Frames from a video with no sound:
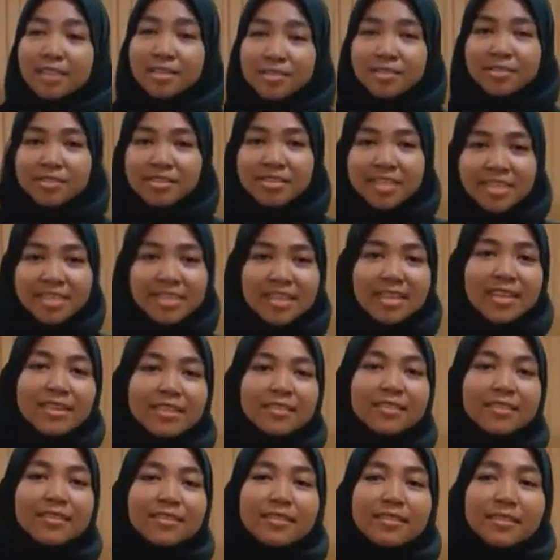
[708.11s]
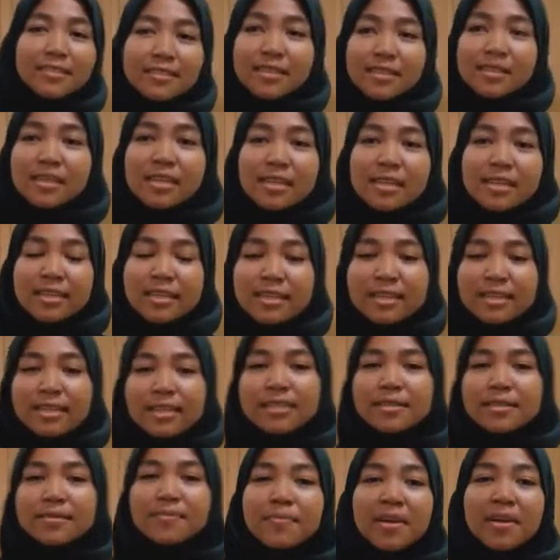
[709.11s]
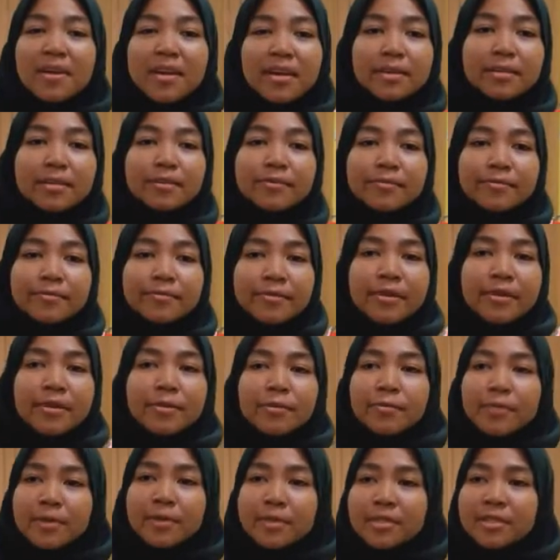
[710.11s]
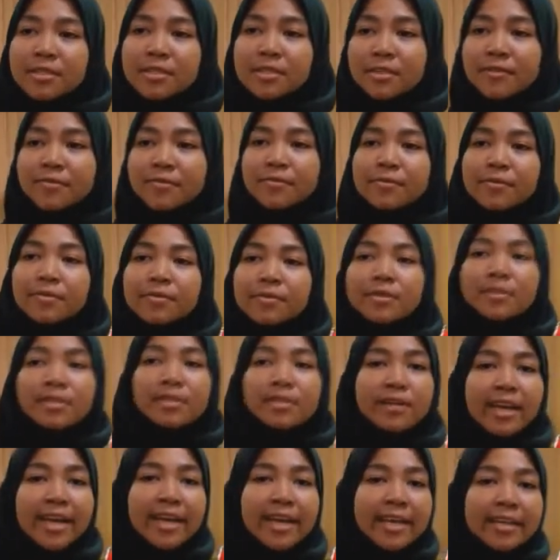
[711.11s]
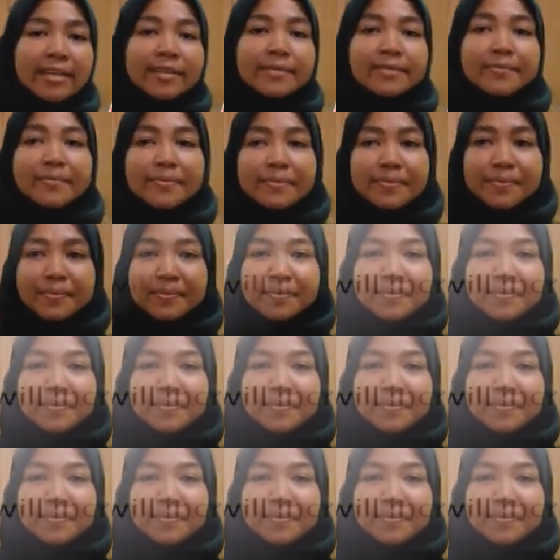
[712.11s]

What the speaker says: As a result, the supply curve will shift to the right.